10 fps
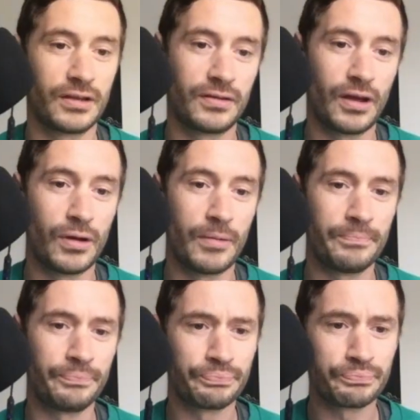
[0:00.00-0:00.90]

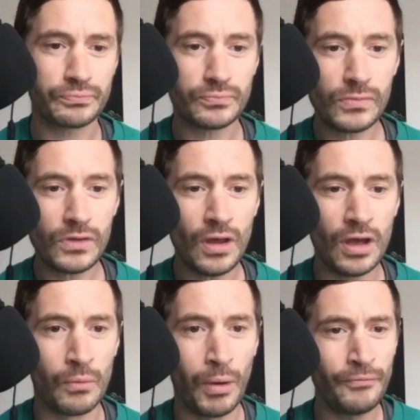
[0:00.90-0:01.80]
So
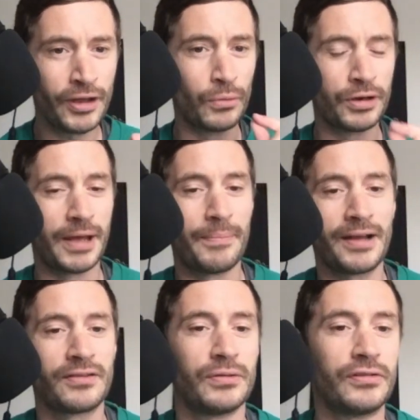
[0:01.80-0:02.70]
one thing I want to get
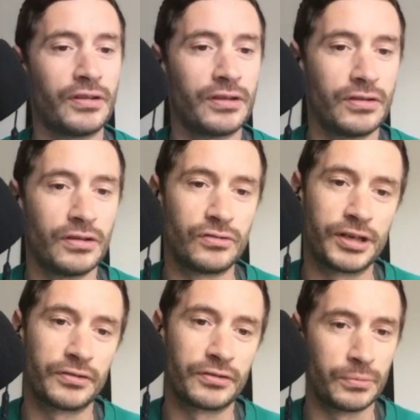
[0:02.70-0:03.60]
back to is the
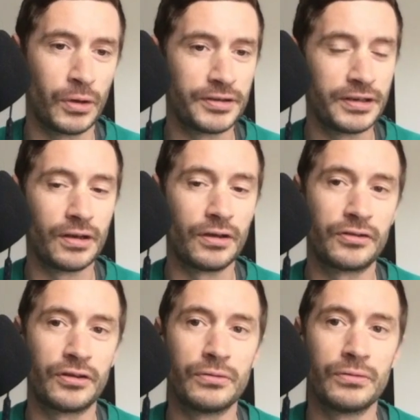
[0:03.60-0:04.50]
drinks, because what I didn't
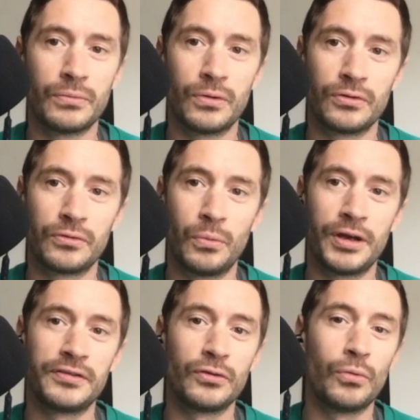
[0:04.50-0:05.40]
ask you was what
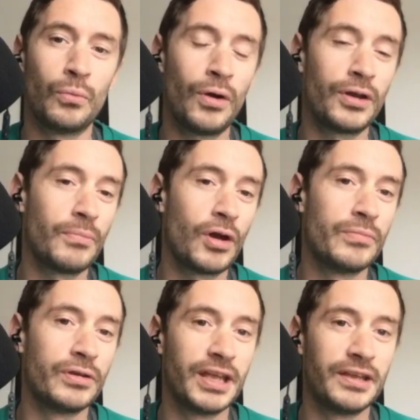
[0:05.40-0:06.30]
at the
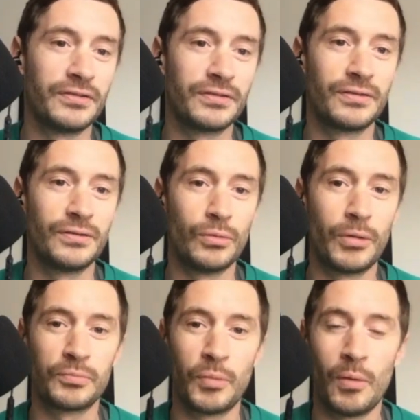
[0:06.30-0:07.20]
moment is your
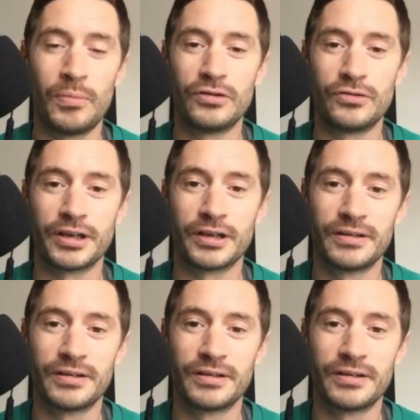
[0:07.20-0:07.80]
most popular drink?